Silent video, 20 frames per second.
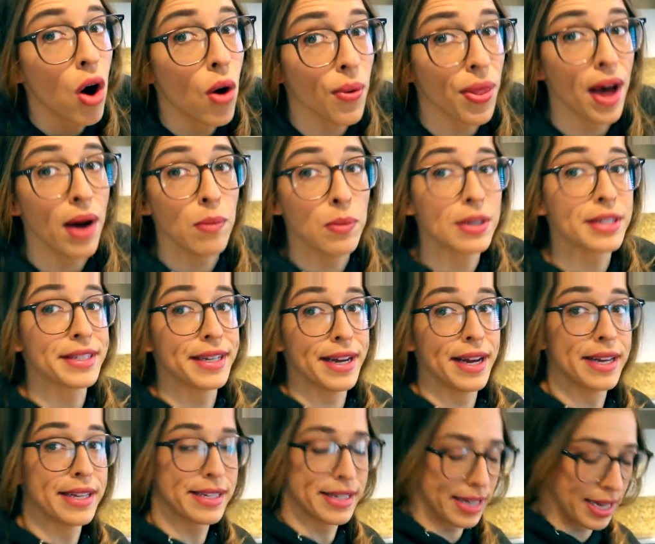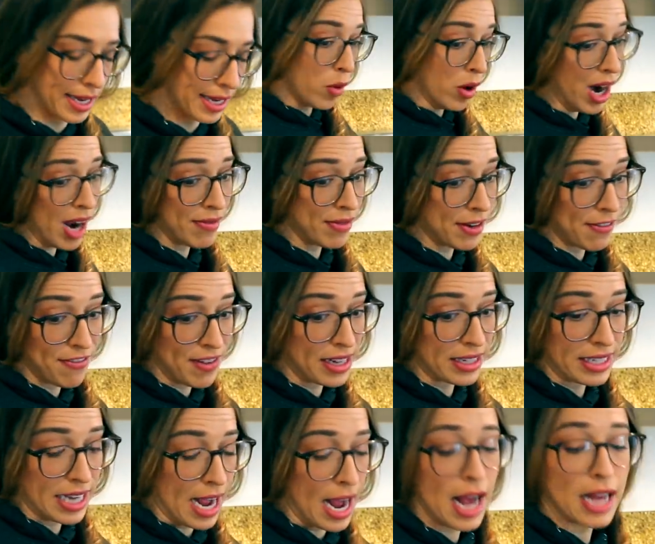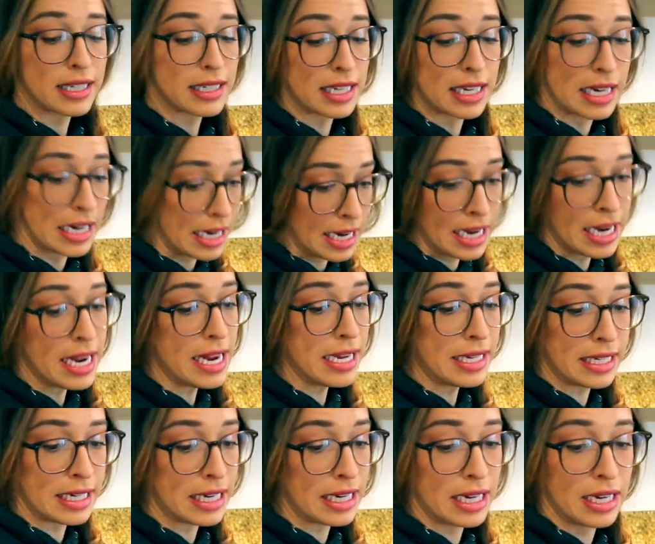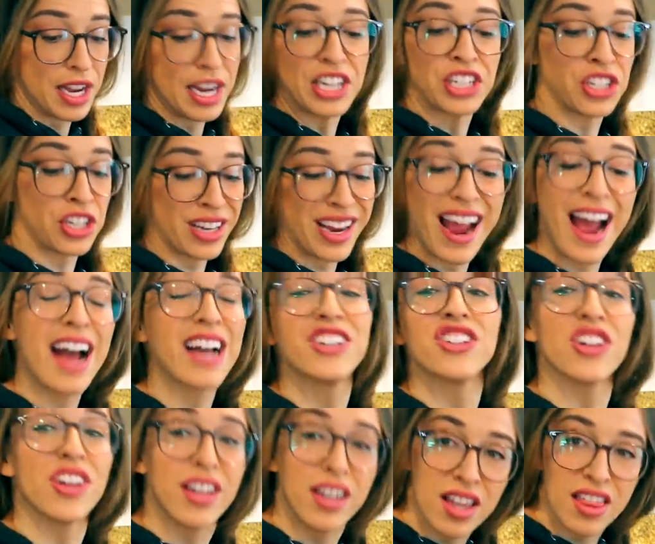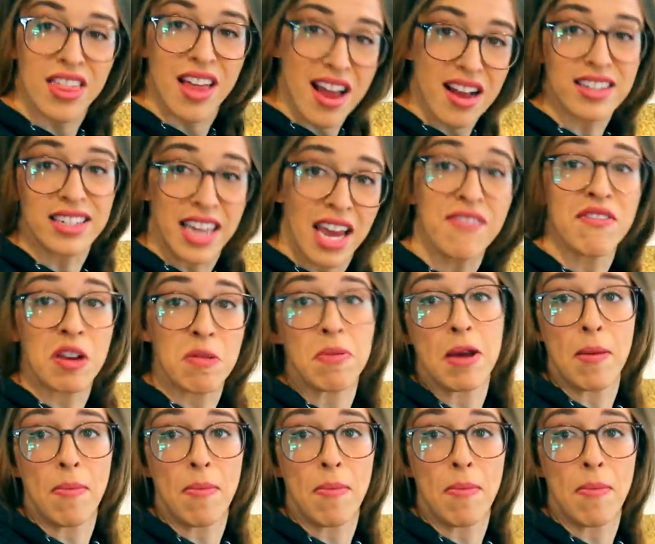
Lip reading: oh, that one does. We're having a fantastic, easy kitchen gadget Thanksgiving,